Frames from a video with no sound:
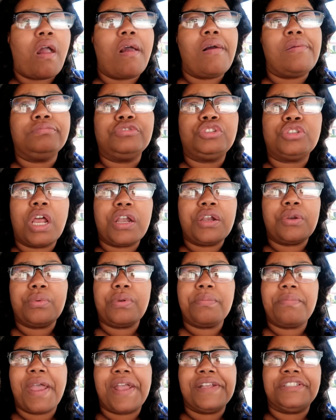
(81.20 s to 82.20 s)
I'm trying to
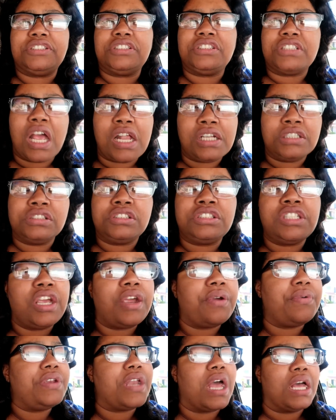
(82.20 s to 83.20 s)
remain
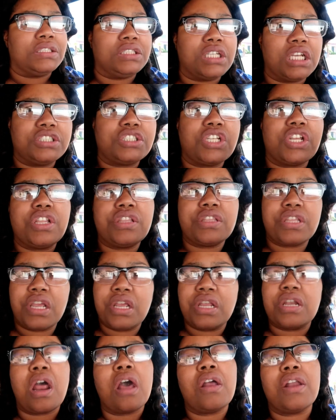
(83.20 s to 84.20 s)
sanitary, not touch
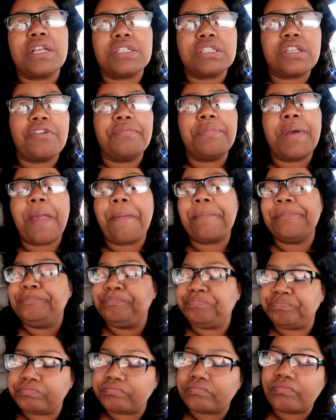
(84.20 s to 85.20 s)
anything and all that stuff. But
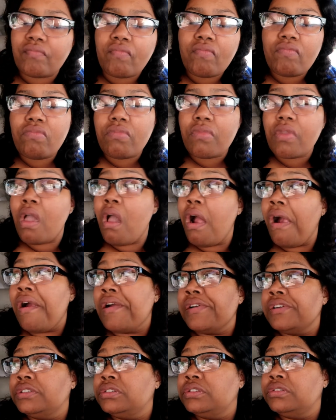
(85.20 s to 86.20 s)

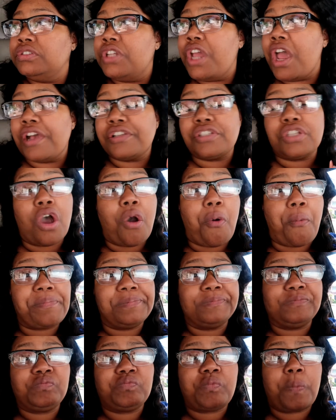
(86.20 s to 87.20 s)
yeah, so
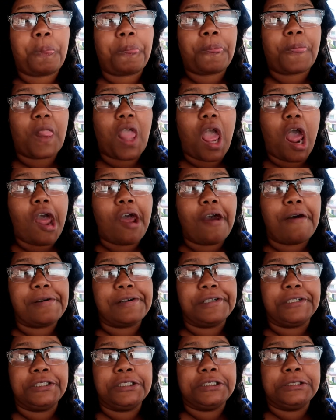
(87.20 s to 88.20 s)

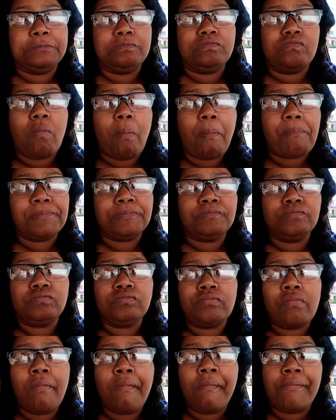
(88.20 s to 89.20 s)
I'll
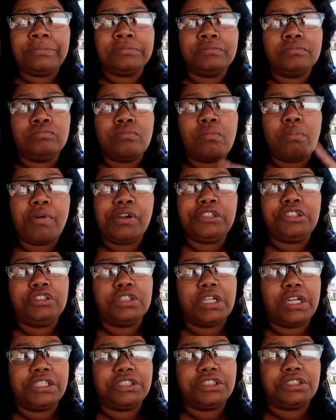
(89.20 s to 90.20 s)
um, bring you
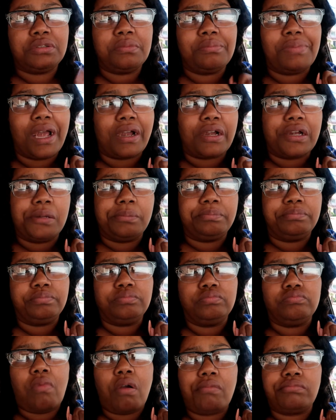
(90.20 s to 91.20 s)
guys back up
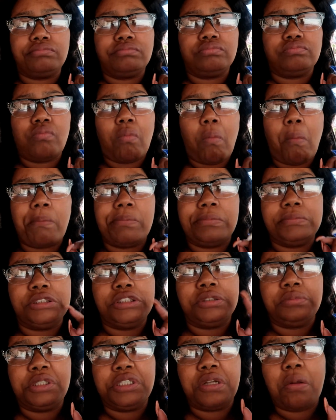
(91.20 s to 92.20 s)

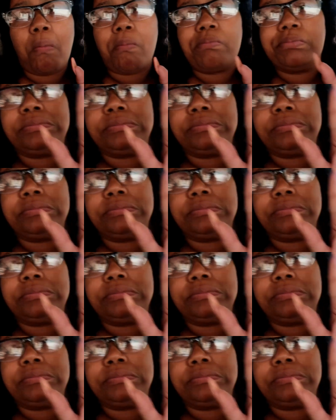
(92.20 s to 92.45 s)
in a minute.